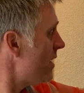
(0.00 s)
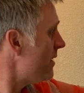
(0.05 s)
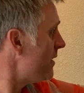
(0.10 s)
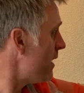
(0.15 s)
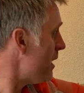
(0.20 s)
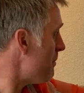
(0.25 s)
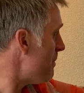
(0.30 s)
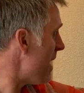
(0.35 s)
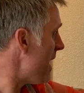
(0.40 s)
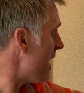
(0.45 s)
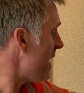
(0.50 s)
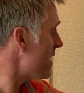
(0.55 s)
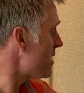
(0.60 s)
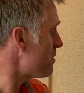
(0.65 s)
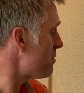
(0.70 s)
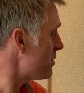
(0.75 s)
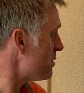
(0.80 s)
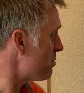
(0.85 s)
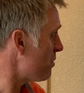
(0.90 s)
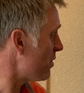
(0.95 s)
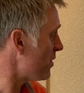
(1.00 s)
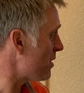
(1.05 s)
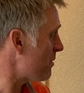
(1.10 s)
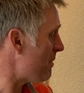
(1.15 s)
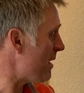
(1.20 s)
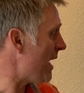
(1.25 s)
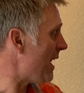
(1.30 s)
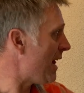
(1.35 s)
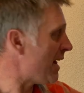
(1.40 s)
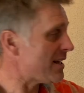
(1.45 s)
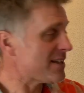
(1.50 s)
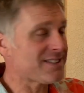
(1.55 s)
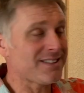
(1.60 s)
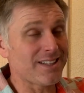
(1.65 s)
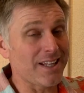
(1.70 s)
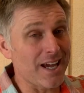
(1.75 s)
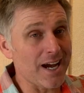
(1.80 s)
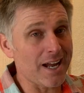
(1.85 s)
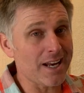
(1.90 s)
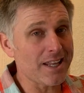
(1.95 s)
deberes, responsabilidades
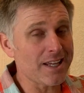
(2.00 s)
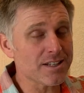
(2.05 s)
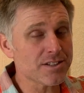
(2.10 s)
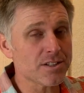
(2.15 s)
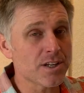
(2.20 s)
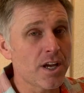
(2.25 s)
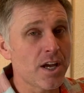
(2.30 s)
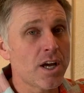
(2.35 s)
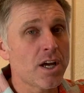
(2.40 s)
diarias?